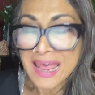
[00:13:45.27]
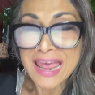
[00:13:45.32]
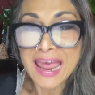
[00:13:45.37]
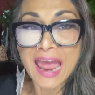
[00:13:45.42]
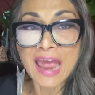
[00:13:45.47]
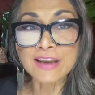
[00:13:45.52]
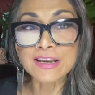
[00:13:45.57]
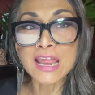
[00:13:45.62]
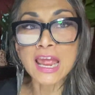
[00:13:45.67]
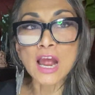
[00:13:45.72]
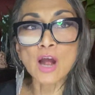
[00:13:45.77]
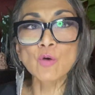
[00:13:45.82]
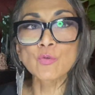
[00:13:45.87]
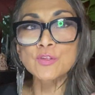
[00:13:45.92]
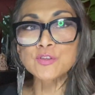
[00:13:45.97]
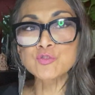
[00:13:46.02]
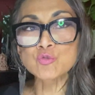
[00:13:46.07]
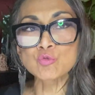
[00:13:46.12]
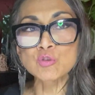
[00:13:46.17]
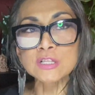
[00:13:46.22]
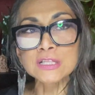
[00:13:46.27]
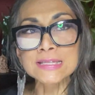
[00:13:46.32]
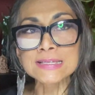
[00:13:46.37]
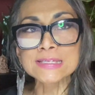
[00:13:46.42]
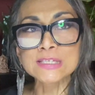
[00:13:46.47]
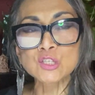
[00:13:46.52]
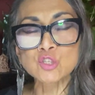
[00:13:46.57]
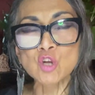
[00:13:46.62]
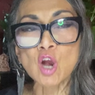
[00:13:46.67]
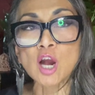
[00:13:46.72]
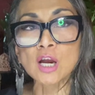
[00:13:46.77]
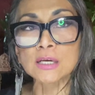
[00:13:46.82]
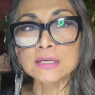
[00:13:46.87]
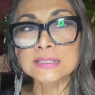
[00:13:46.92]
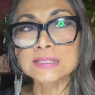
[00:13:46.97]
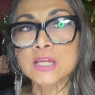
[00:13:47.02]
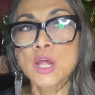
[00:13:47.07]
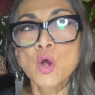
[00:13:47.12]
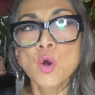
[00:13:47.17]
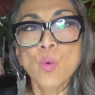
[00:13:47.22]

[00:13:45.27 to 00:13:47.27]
and how this really starts